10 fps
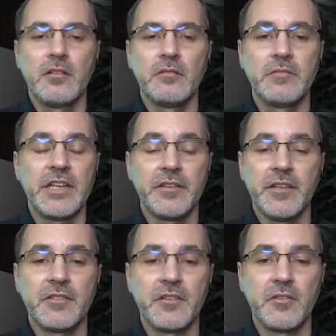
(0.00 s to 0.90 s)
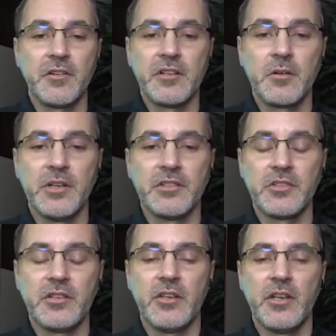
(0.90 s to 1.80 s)
Yeah, that's a great
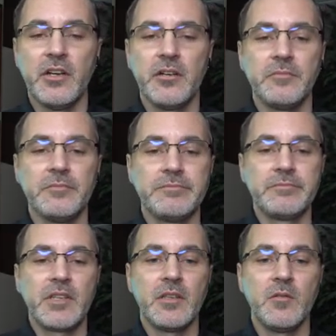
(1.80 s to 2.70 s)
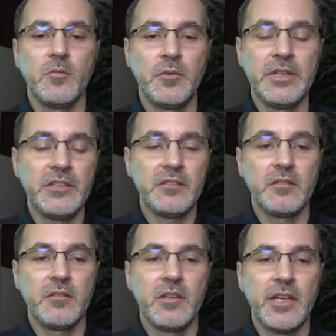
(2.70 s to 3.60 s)
question. We
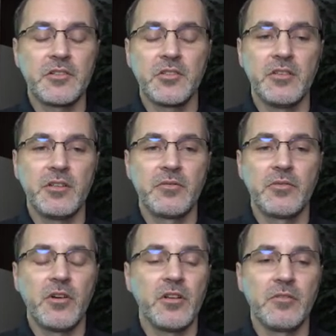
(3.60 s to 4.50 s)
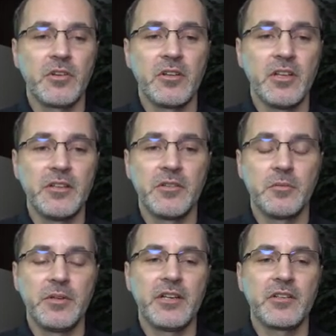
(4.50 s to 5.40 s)
actually, for all of our clients,
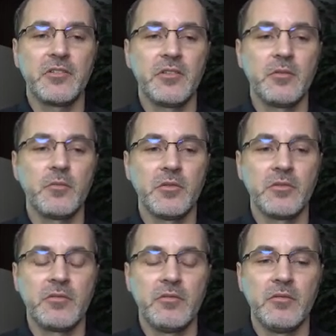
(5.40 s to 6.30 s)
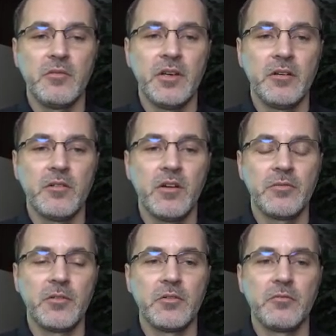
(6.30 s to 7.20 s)
we actually will
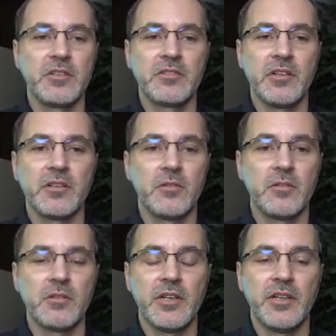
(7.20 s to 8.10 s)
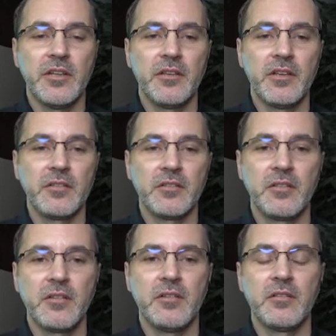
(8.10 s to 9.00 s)
offer to recycle. I think it's
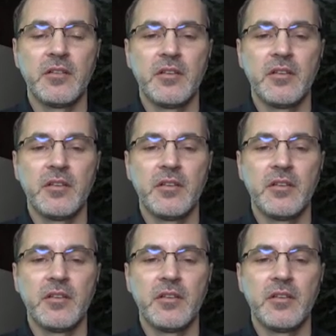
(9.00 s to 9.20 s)
the